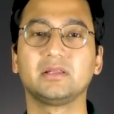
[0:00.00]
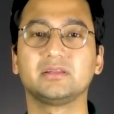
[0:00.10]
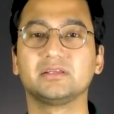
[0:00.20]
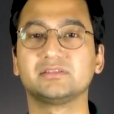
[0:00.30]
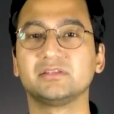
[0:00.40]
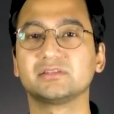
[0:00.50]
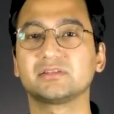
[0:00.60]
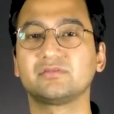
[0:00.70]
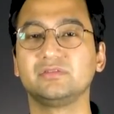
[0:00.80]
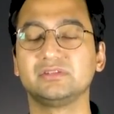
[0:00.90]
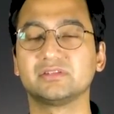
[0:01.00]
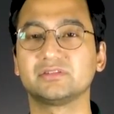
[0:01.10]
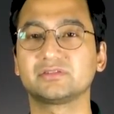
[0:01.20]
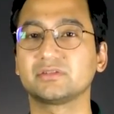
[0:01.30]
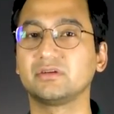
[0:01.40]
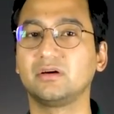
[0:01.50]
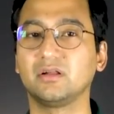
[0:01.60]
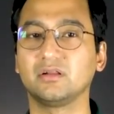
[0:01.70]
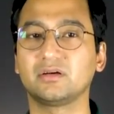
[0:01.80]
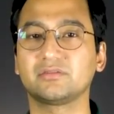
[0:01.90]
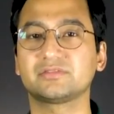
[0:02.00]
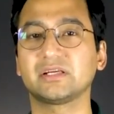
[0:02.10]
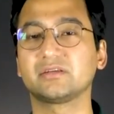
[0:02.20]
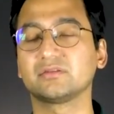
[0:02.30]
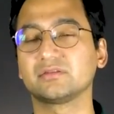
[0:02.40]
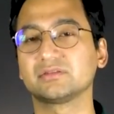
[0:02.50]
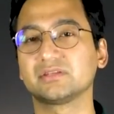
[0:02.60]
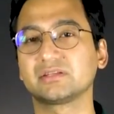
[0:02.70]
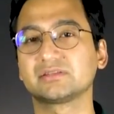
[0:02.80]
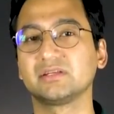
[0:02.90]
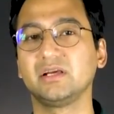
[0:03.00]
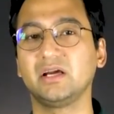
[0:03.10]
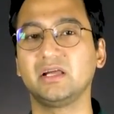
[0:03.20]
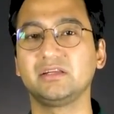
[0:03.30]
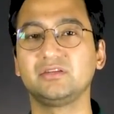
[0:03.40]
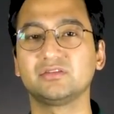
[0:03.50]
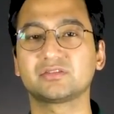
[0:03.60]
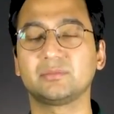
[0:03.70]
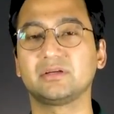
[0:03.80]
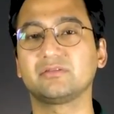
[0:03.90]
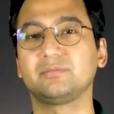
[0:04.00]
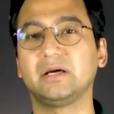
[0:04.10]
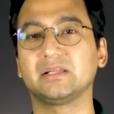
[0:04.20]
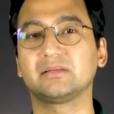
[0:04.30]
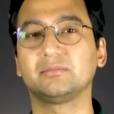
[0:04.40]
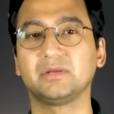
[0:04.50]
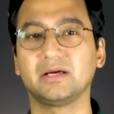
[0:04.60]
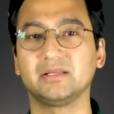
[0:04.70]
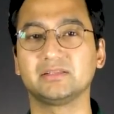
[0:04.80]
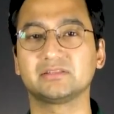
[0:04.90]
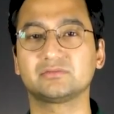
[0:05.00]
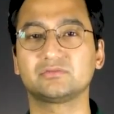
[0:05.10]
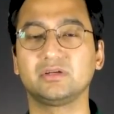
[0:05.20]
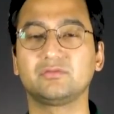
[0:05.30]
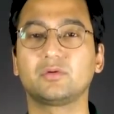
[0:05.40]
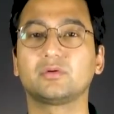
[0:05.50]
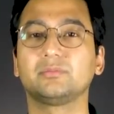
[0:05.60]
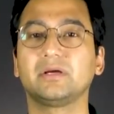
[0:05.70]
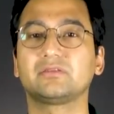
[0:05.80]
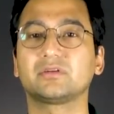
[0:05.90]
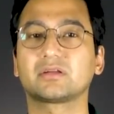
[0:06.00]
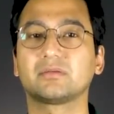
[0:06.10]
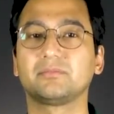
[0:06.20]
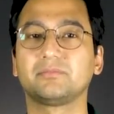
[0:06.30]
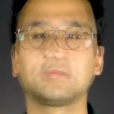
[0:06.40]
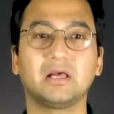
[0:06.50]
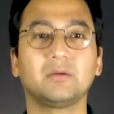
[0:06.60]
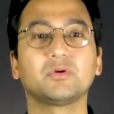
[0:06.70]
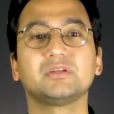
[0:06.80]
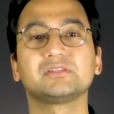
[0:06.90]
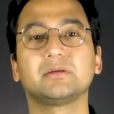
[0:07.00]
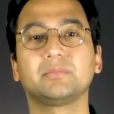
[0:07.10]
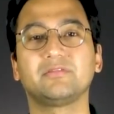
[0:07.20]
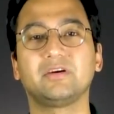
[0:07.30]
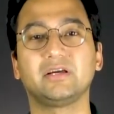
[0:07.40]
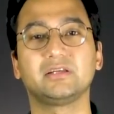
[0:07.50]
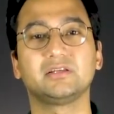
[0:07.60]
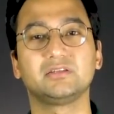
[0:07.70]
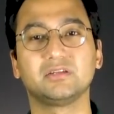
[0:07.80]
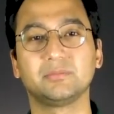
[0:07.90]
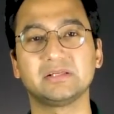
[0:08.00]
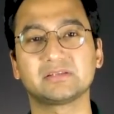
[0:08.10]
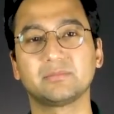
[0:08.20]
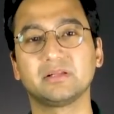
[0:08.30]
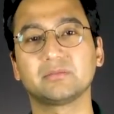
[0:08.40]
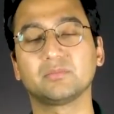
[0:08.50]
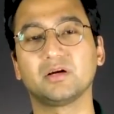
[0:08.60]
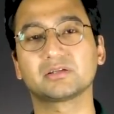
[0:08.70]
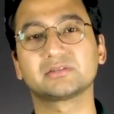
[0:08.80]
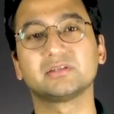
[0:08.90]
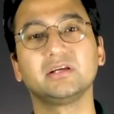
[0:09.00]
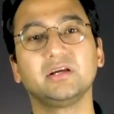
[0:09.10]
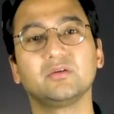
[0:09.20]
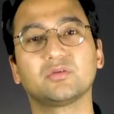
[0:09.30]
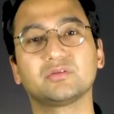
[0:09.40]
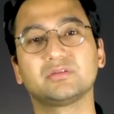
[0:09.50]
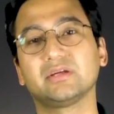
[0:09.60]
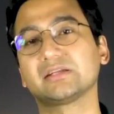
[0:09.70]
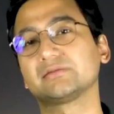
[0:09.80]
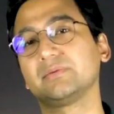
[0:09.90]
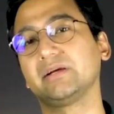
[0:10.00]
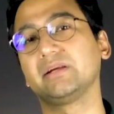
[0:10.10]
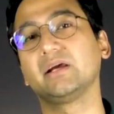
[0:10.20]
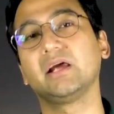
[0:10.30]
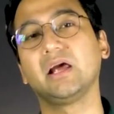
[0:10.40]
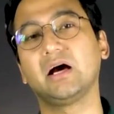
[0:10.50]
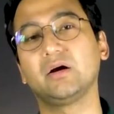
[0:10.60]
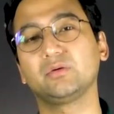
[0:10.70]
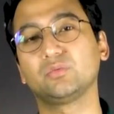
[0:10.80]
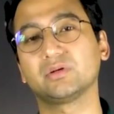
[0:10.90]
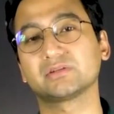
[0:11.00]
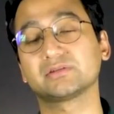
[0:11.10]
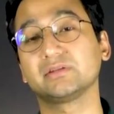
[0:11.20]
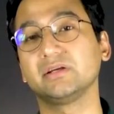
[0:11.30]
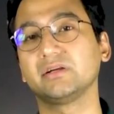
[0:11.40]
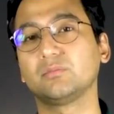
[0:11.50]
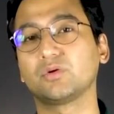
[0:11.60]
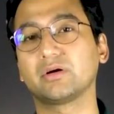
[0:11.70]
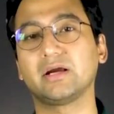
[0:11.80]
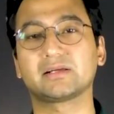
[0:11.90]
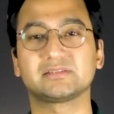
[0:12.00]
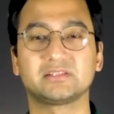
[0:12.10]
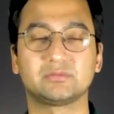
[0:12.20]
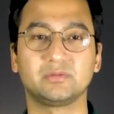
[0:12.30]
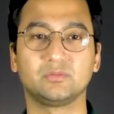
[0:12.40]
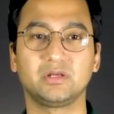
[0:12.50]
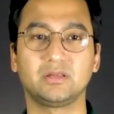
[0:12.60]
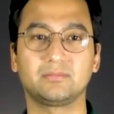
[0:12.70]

There's years of research, a lot of psychoacoustics, and a huge amount of math behind this straightforward metric. I'm going to simplify it to the basic building blocks in order to explain how it works in a more accessible way.